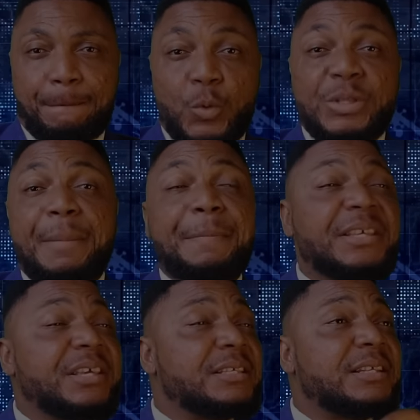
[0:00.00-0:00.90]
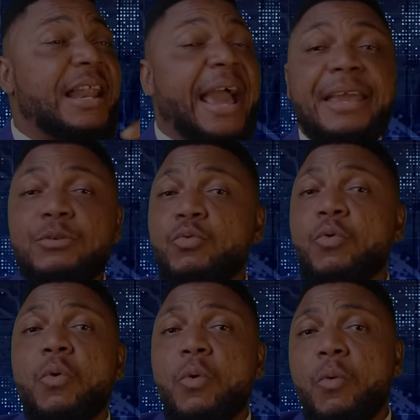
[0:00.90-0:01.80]
with a median light. Woo,
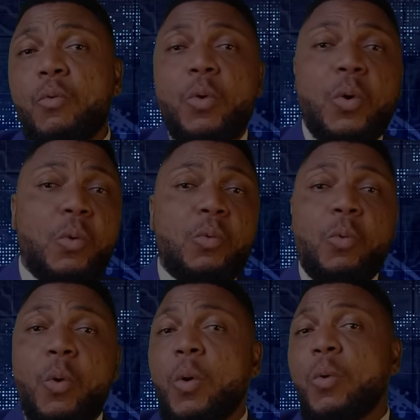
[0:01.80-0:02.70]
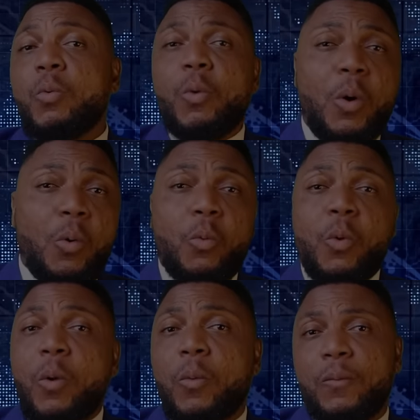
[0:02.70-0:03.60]
woo, woo, woo,
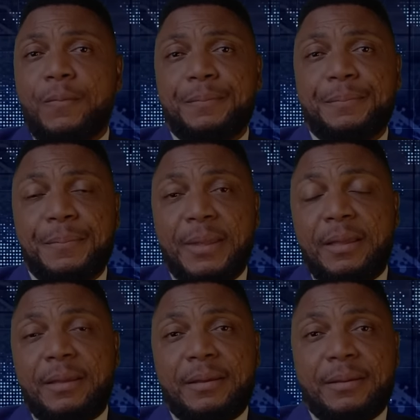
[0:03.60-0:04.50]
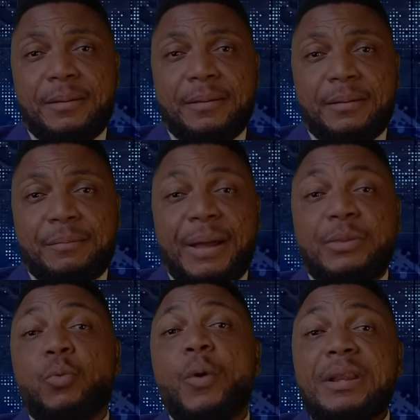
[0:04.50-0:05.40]
woo.
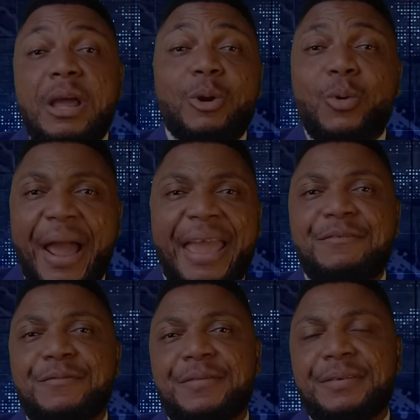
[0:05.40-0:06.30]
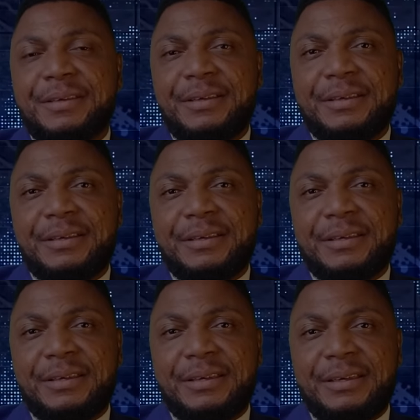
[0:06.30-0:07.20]
But when they arrive
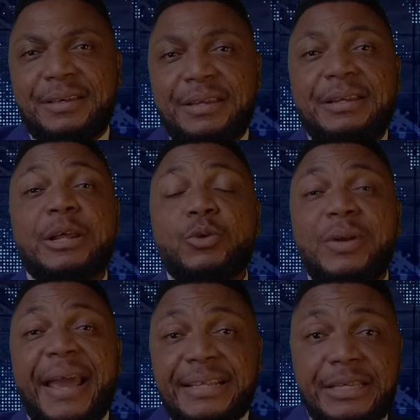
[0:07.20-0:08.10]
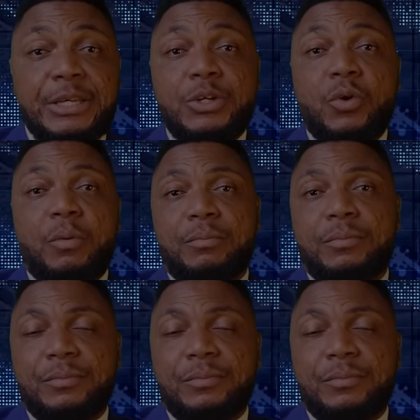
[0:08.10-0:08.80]
in the United Kingdom,